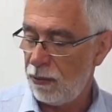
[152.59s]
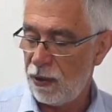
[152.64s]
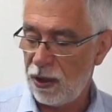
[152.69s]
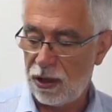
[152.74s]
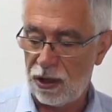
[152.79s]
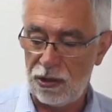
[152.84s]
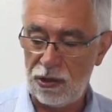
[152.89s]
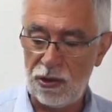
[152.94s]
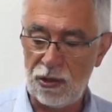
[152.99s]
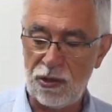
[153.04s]

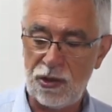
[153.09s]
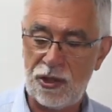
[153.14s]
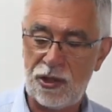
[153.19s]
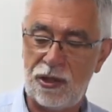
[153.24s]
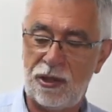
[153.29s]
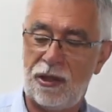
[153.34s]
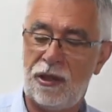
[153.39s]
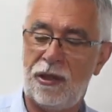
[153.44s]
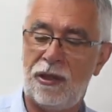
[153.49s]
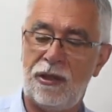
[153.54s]
We can
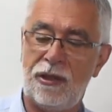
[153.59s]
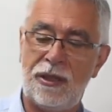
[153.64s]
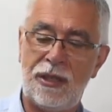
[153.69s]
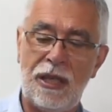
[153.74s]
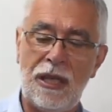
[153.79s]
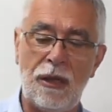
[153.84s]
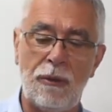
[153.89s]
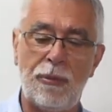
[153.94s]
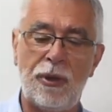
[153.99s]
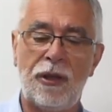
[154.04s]
use
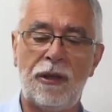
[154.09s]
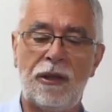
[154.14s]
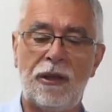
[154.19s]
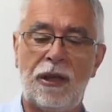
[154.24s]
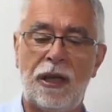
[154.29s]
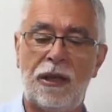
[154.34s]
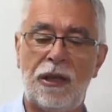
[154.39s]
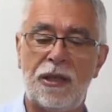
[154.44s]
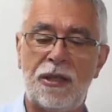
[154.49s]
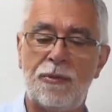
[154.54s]
tape
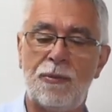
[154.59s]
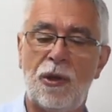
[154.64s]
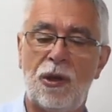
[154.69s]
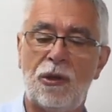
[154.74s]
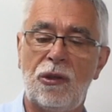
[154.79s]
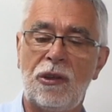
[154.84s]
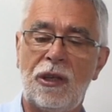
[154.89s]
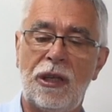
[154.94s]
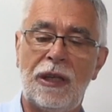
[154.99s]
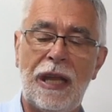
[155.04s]
and a
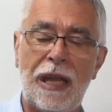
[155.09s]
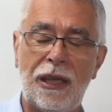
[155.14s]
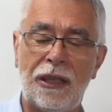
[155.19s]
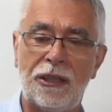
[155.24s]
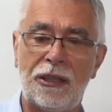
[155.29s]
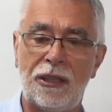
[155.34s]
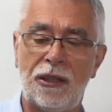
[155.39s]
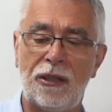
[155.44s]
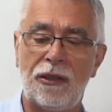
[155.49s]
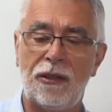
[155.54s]
small
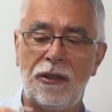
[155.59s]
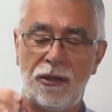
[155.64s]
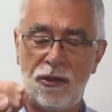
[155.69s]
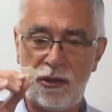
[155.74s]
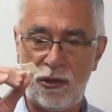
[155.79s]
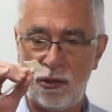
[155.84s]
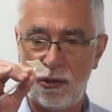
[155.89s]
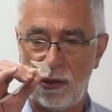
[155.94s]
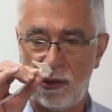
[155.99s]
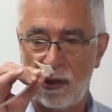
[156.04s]
connector
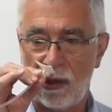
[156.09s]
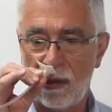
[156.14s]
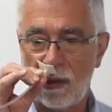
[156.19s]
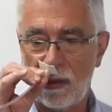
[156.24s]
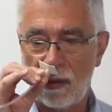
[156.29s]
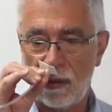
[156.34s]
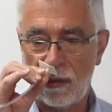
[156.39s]
to